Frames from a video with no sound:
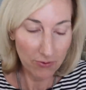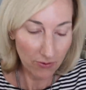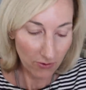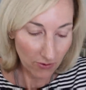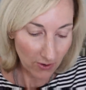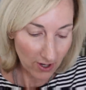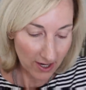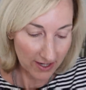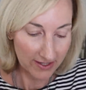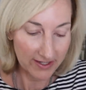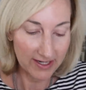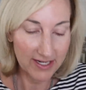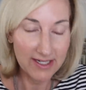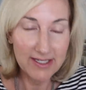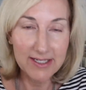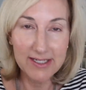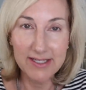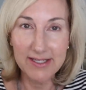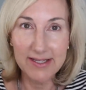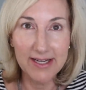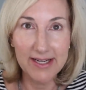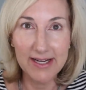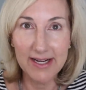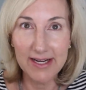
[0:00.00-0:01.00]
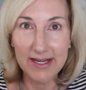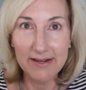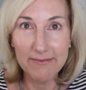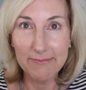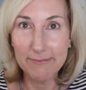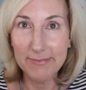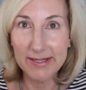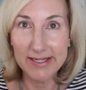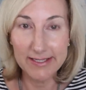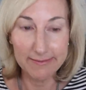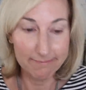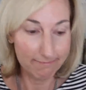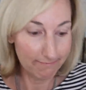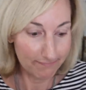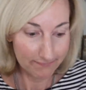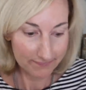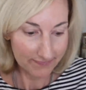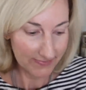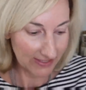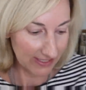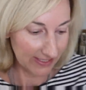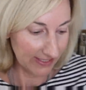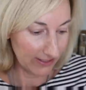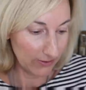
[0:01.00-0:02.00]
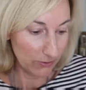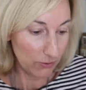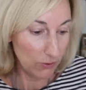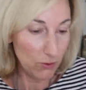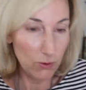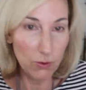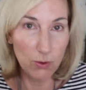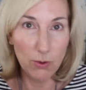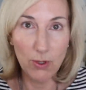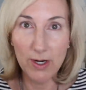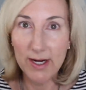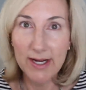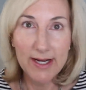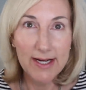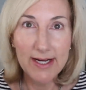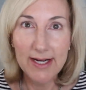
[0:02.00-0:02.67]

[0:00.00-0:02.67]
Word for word: product that I have been like, ooh,